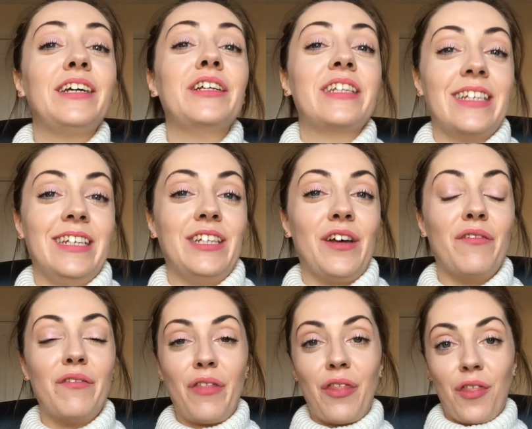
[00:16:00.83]

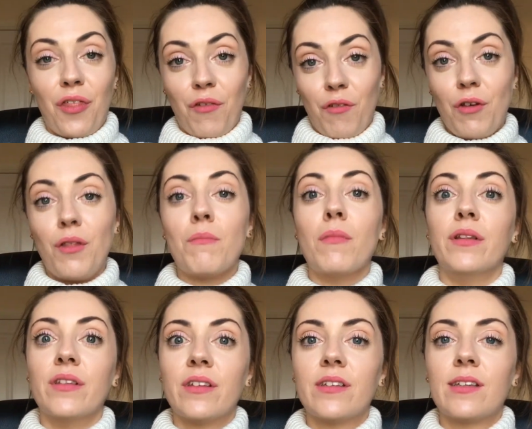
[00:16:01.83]
consistent through the
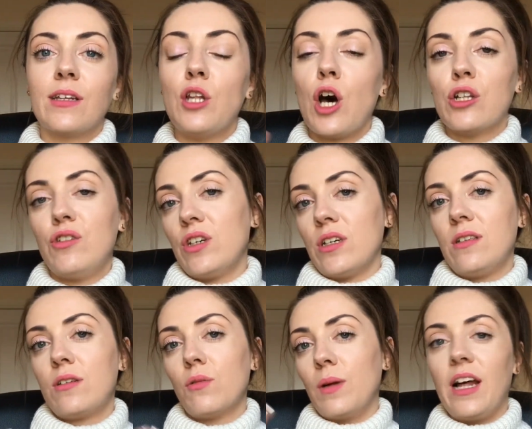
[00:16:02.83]
months, not just,
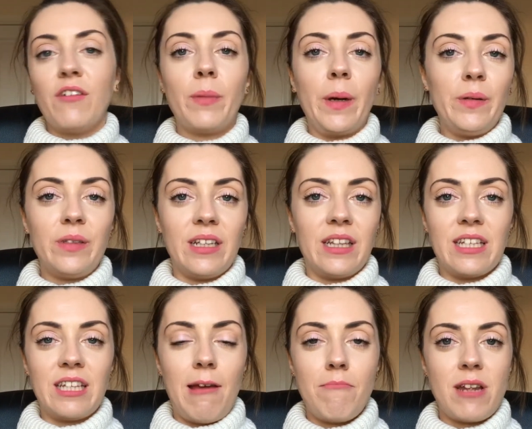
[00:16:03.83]
oh well, I've posted the
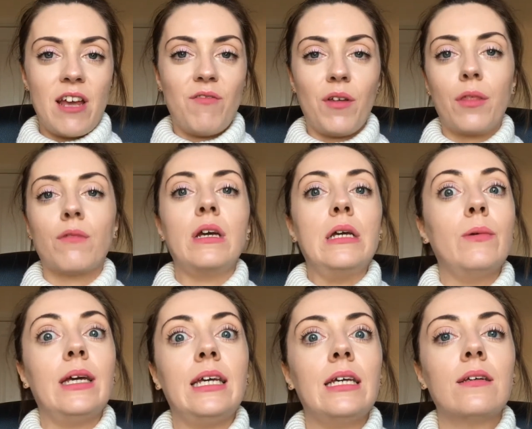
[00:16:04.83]
same day for 3
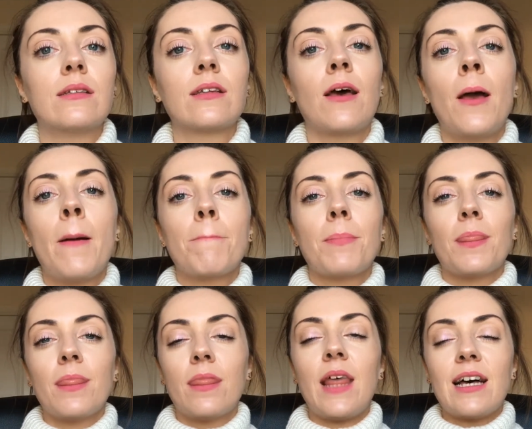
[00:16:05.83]
weeks.
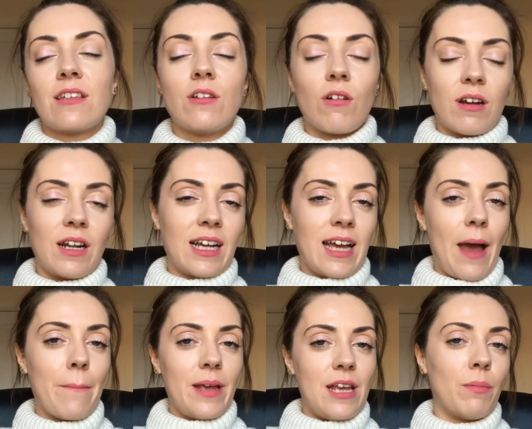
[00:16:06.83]
That's not going to
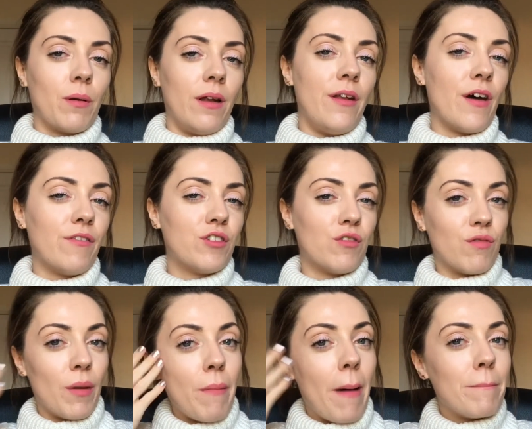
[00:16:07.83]
get people enough to
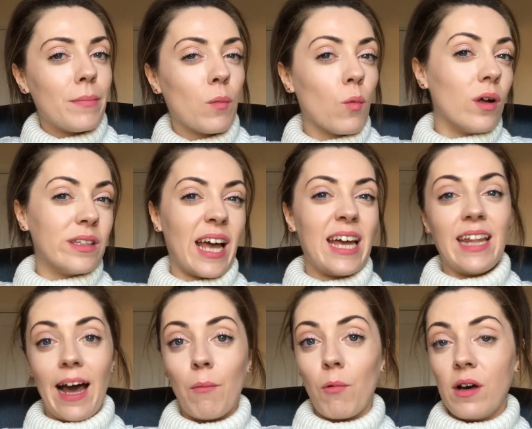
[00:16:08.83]
remember what day
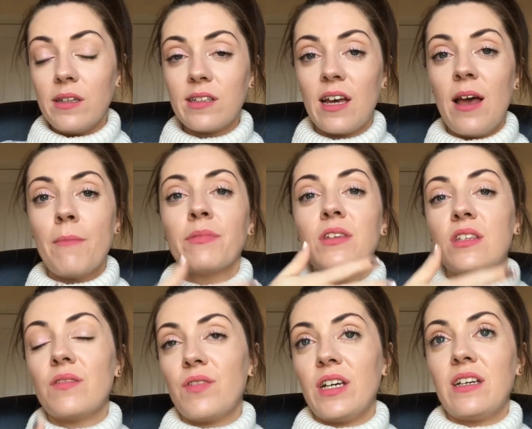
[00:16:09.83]
that was.
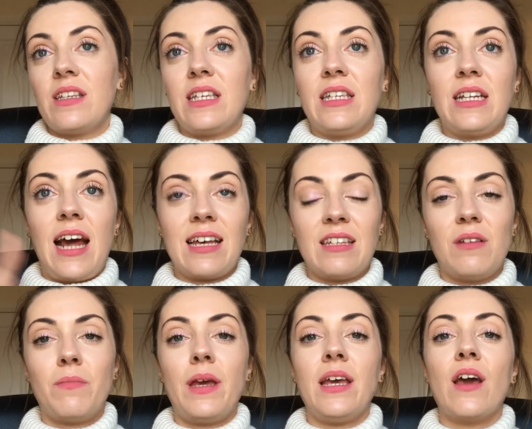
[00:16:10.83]
Something consistent has to
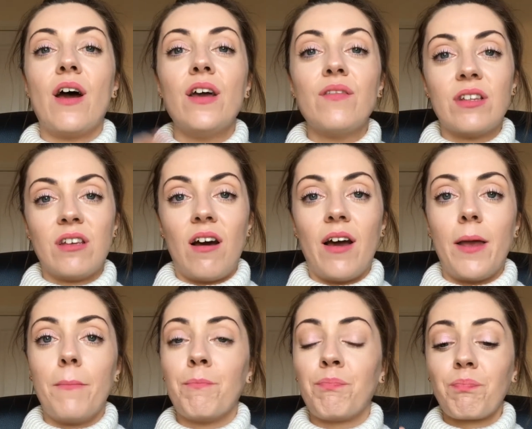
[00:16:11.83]
be over
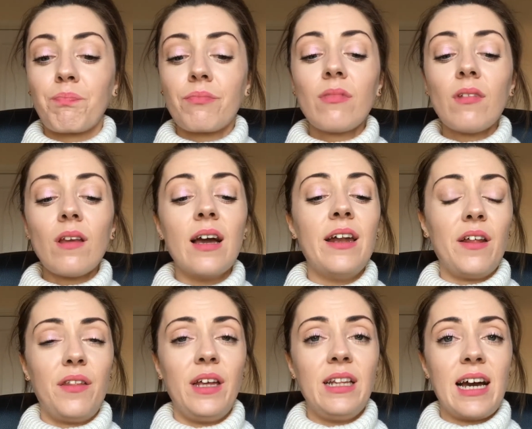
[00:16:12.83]
time, and I
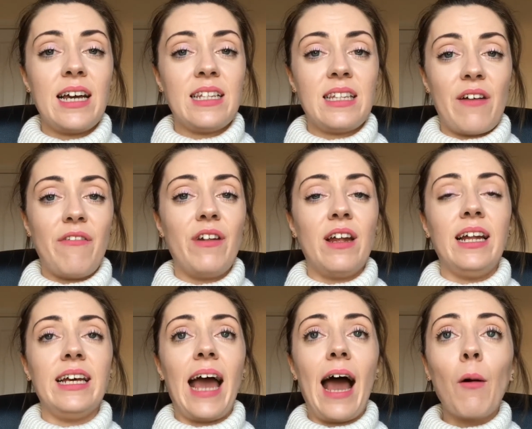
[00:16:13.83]
think that is
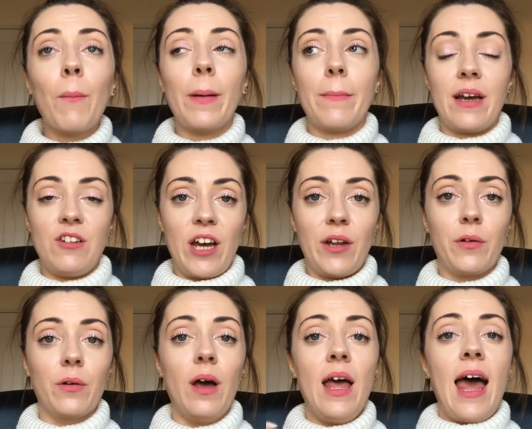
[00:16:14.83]
definitely helping my
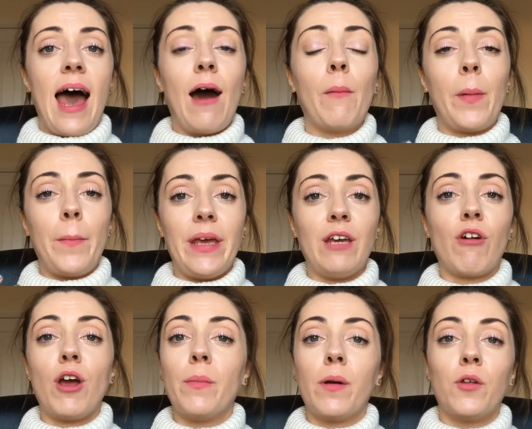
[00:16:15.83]
channel, helping me
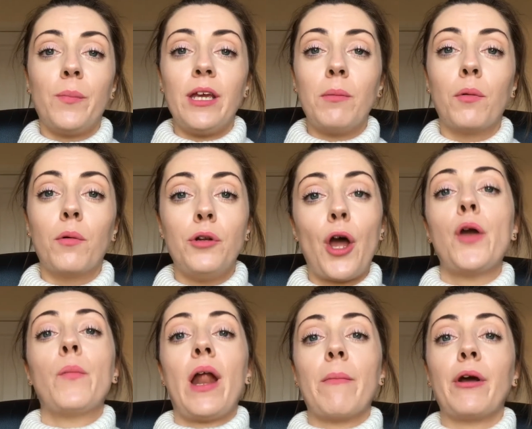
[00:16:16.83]
grow, because people know
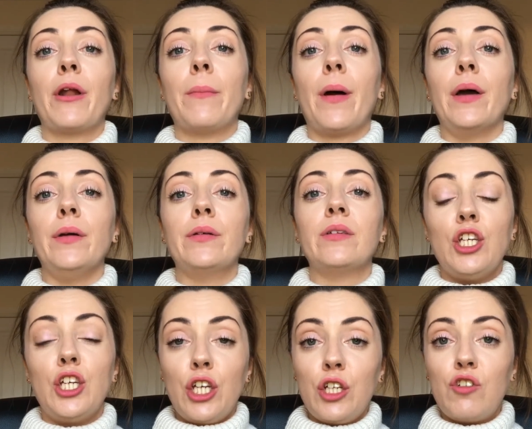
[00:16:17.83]
when I'm going to post.
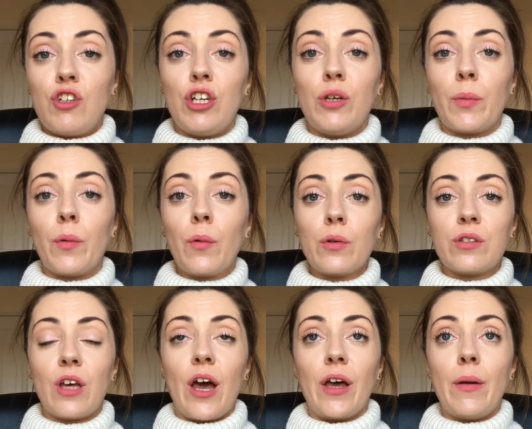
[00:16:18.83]
YouTube
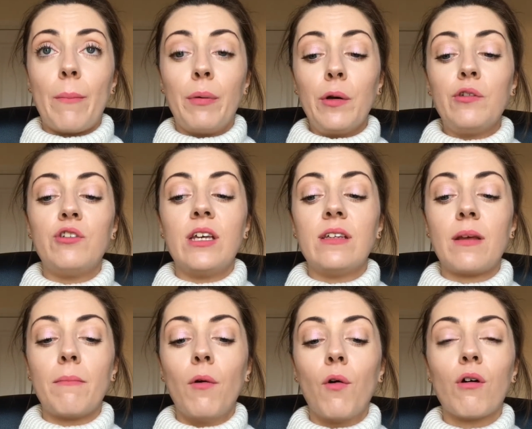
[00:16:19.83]
also pushes
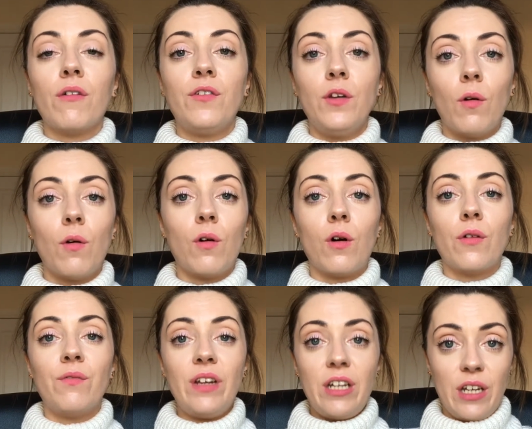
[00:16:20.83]
more of your
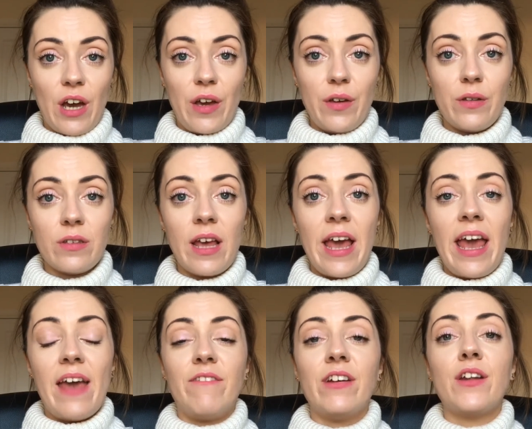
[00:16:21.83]
videos
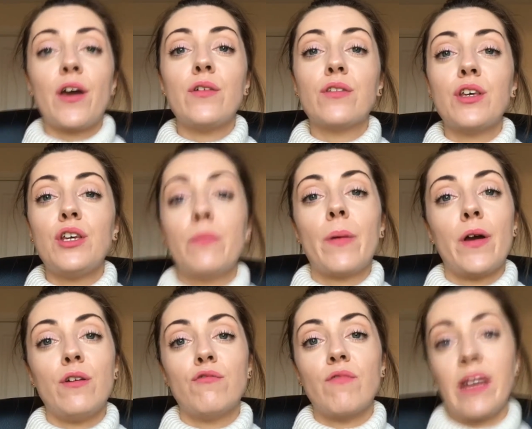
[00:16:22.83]
if it knows that you
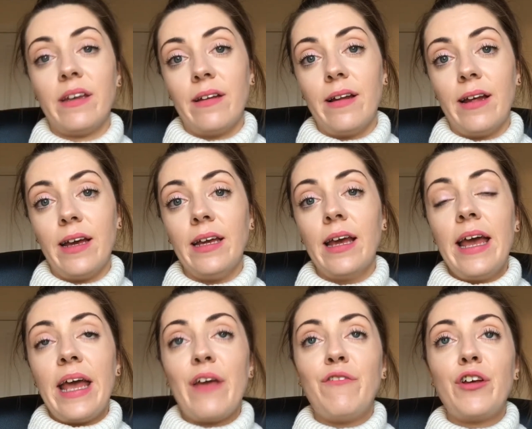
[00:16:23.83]
post regularly.
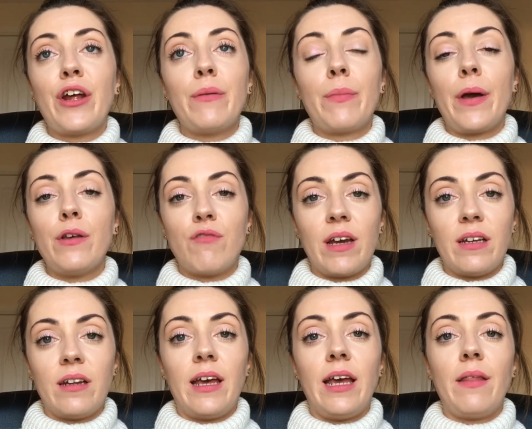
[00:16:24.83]
If you don't post
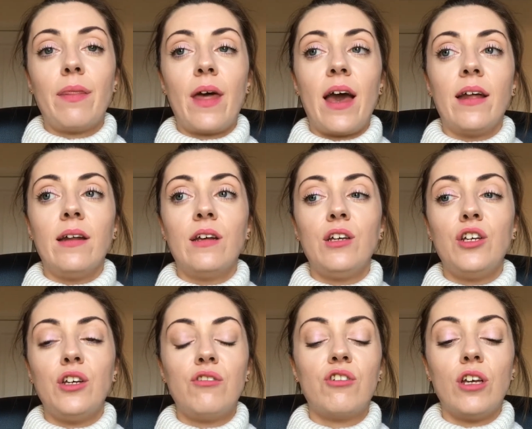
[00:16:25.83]
regularly, then
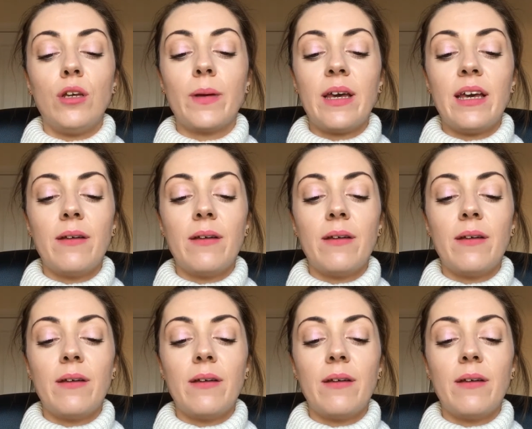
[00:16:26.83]
YouTube